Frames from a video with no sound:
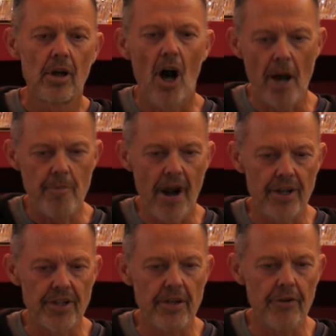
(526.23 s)

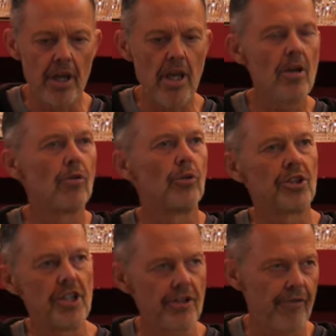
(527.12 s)
hyperactivity, or
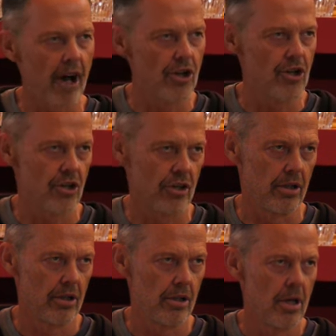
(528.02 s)
dysfunction.
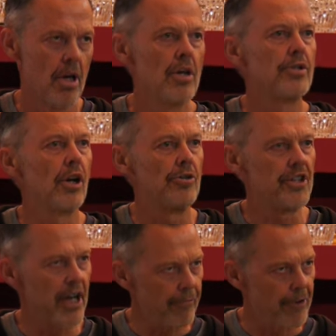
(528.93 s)
So
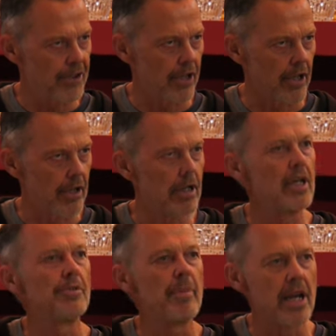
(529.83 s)
deficit
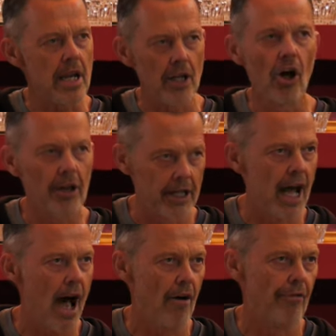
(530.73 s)
is meaning not
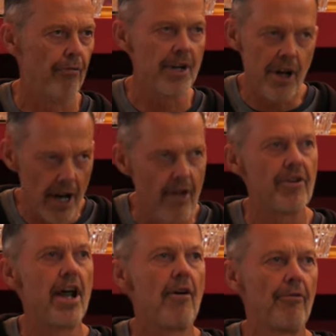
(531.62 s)
enough. We don't have
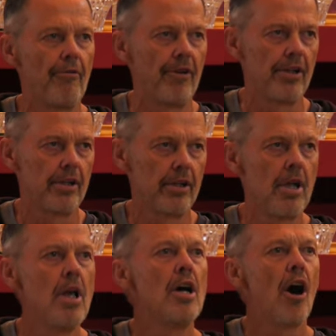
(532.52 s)
enough of it.
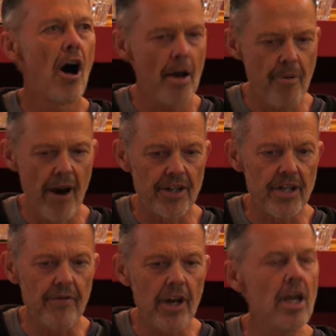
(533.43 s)

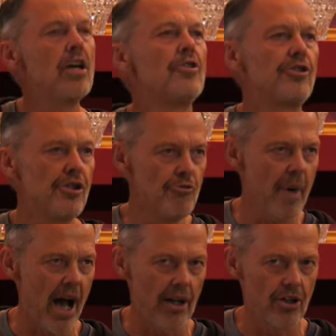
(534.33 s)
Hyperactivity, too
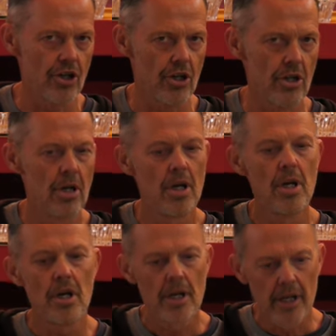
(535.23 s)
much.
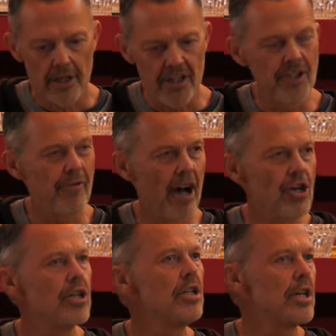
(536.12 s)
And
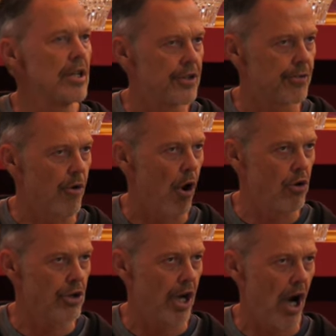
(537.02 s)
dysfunction is the
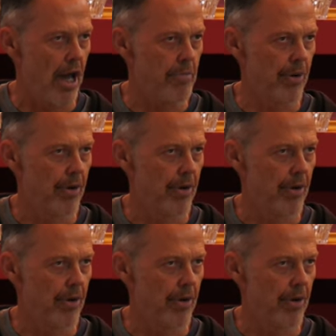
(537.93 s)
wrong type.